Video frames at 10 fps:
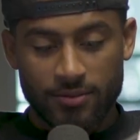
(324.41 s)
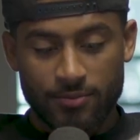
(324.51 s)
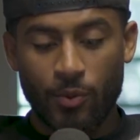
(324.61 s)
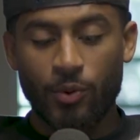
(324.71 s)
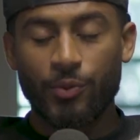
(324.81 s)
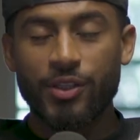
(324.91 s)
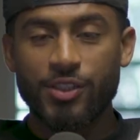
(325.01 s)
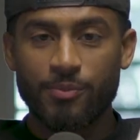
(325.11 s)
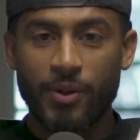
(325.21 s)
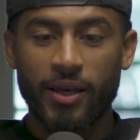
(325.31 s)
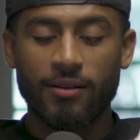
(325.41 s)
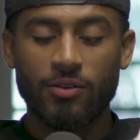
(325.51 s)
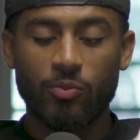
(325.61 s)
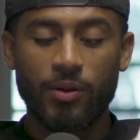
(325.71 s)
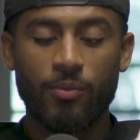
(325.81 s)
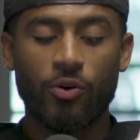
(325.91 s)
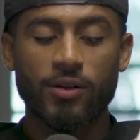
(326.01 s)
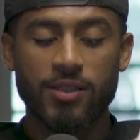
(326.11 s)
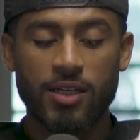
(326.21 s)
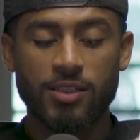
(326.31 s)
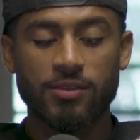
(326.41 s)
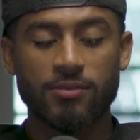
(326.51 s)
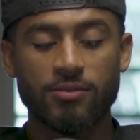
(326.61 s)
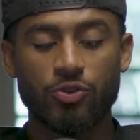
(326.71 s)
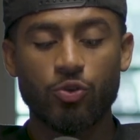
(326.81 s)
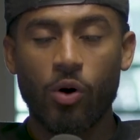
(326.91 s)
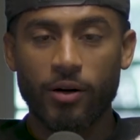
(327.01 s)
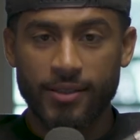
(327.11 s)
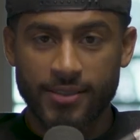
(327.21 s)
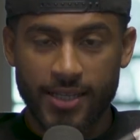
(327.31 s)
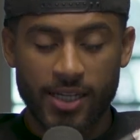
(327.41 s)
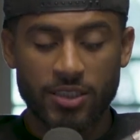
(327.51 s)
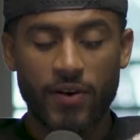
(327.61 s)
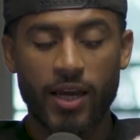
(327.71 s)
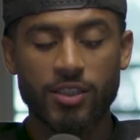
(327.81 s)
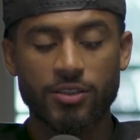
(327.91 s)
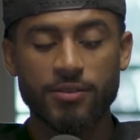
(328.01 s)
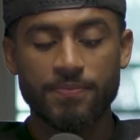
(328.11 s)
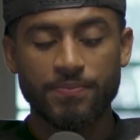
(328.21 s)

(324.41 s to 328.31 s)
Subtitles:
But we really should pay a little bit more attention to our dissatisfaction.